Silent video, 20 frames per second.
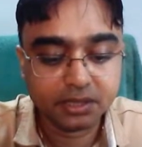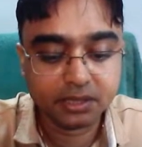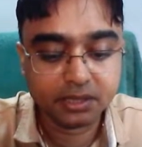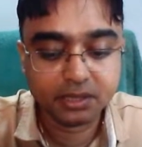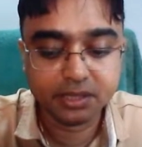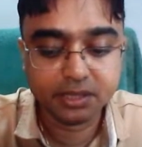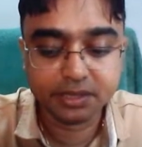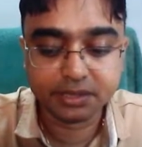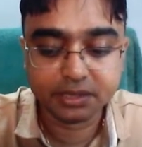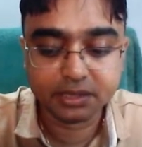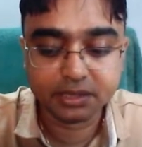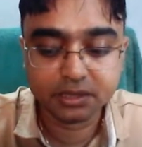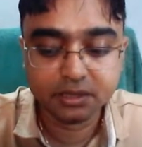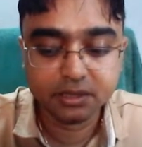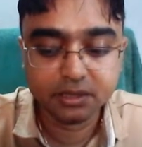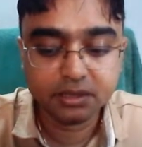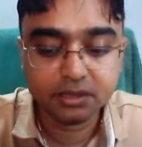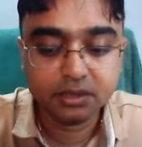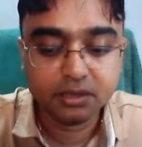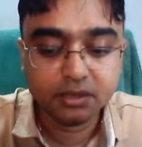max,
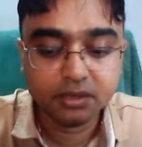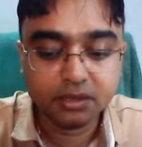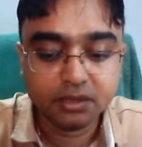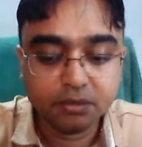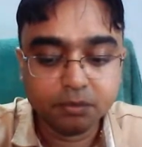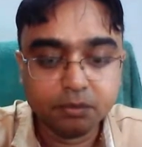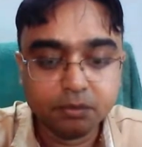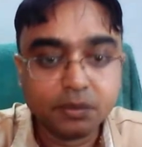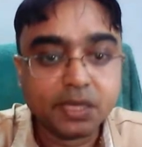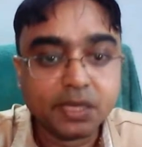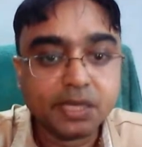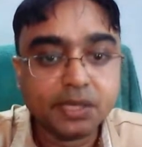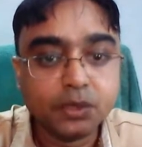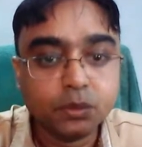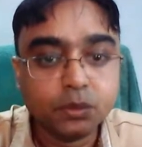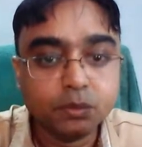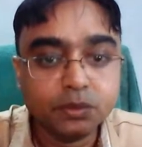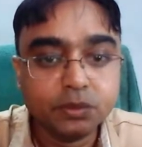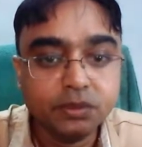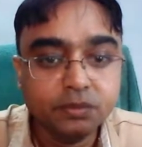bracket
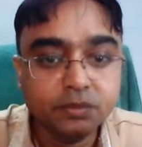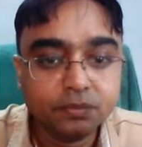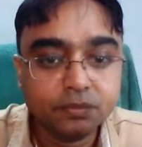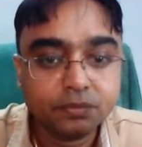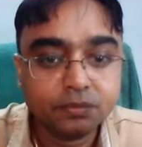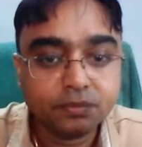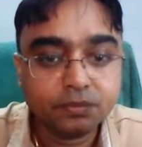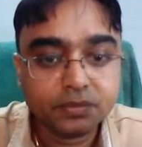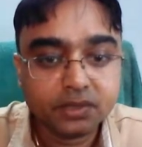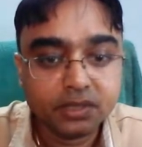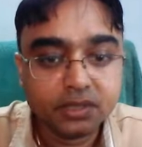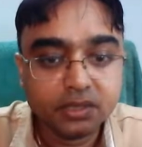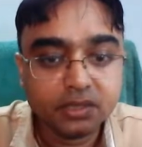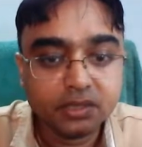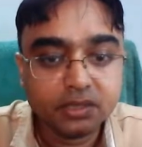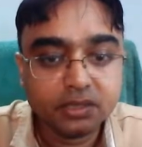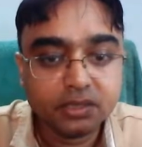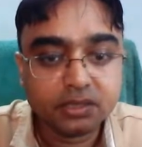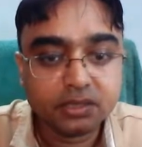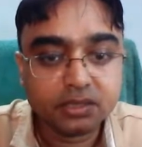open,
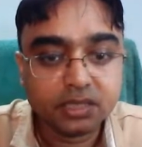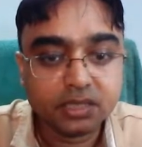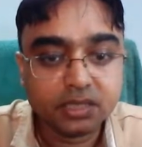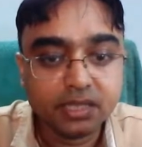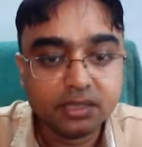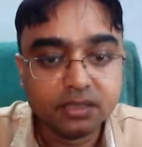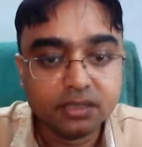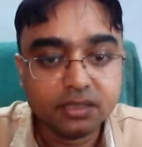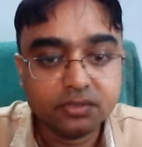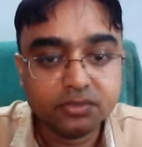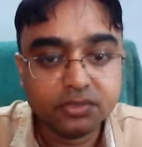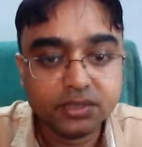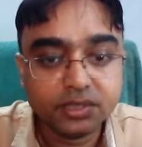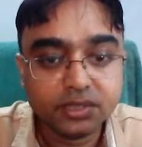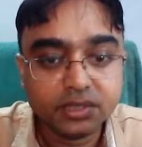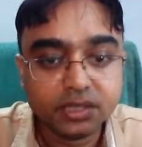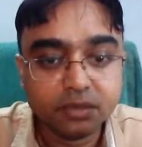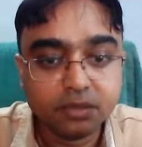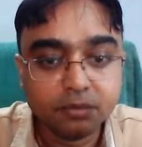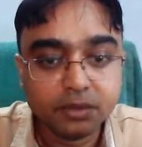select the
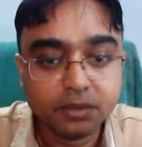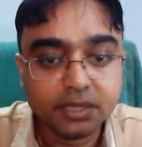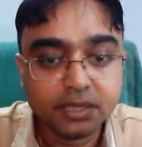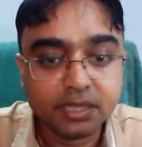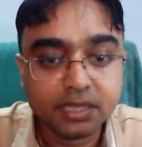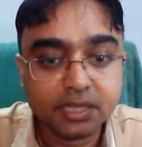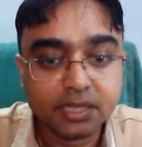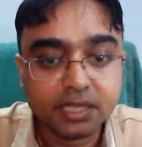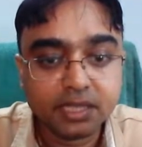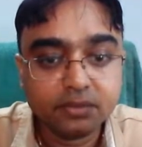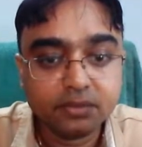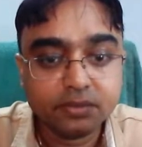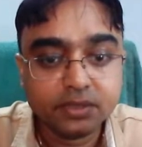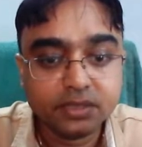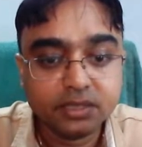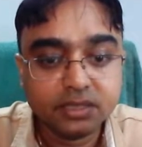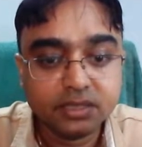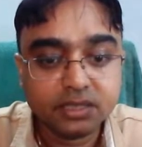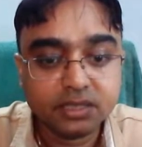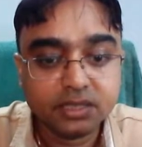first number that I have in
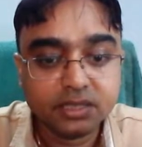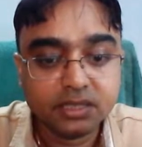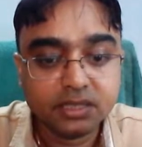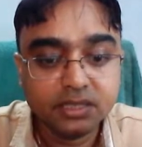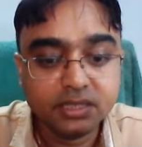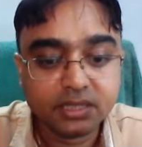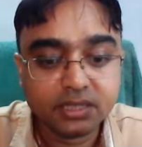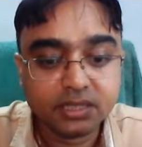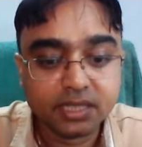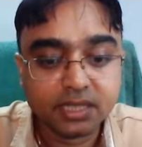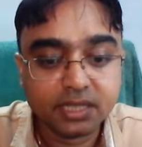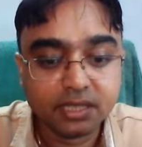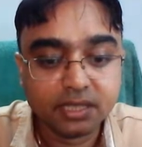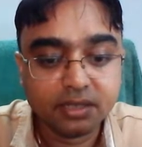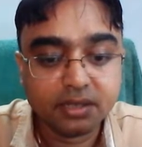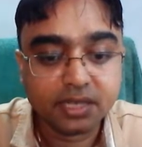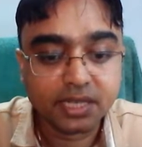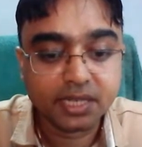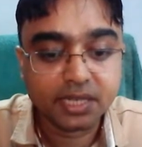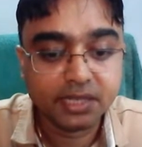this series and
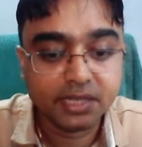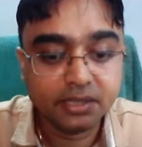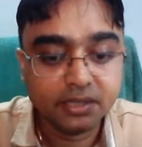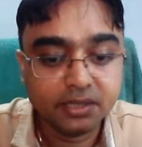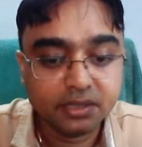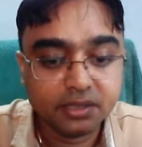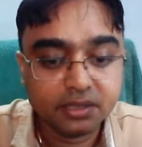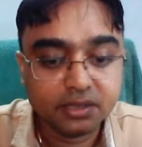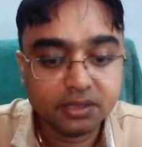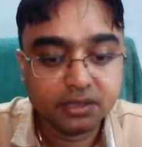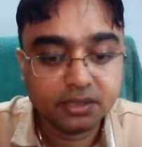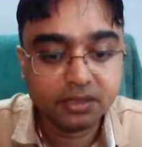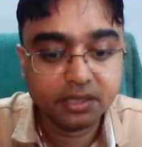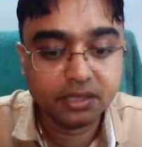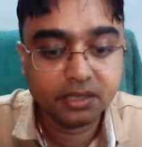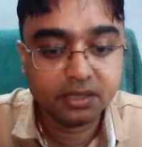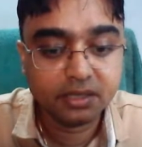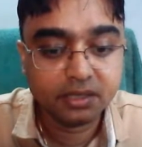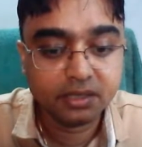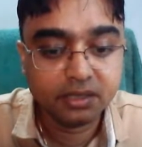drag it
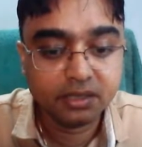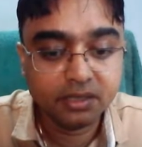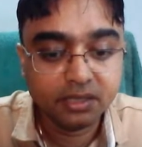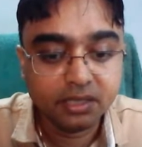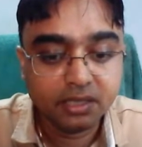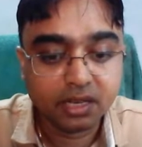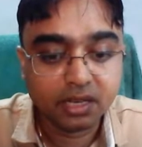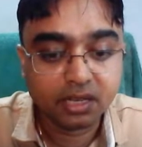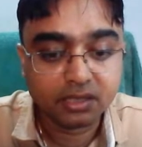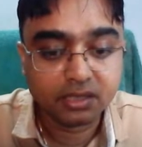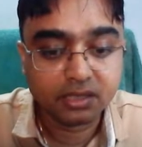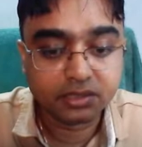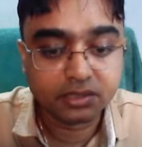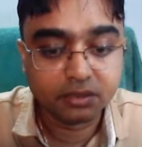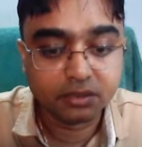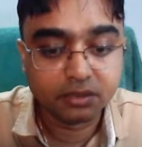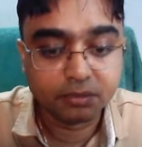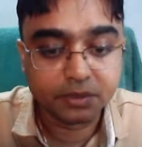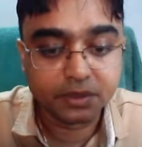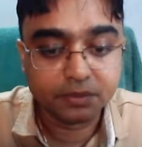till the last
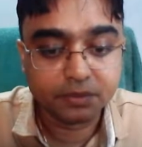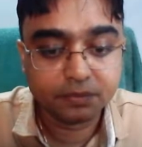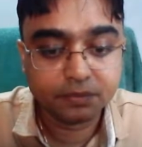number,